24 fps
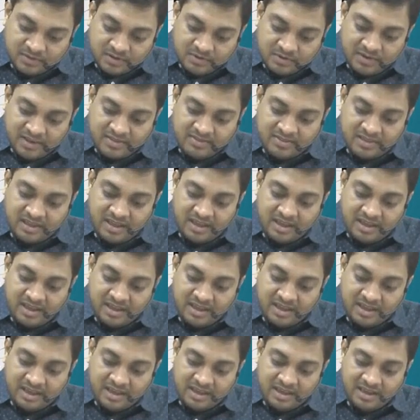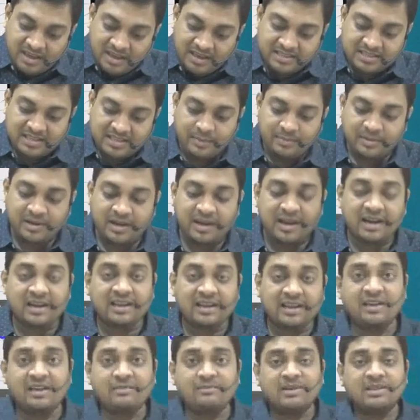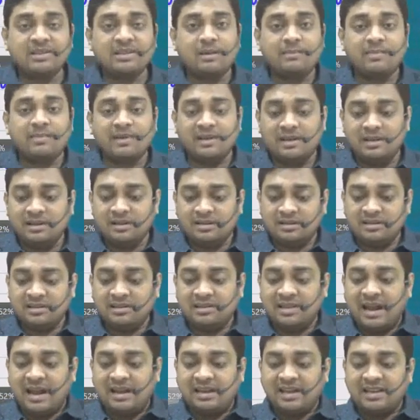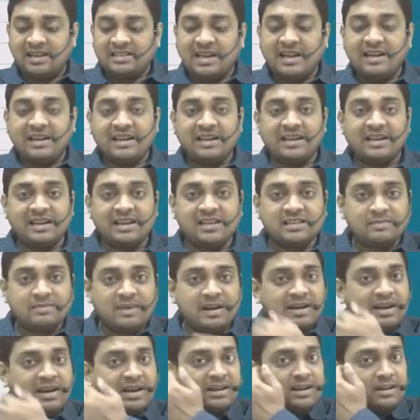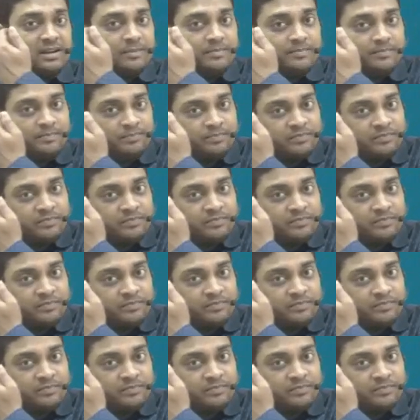When they accepted and gave me the bill, in that case I decrease my debtor.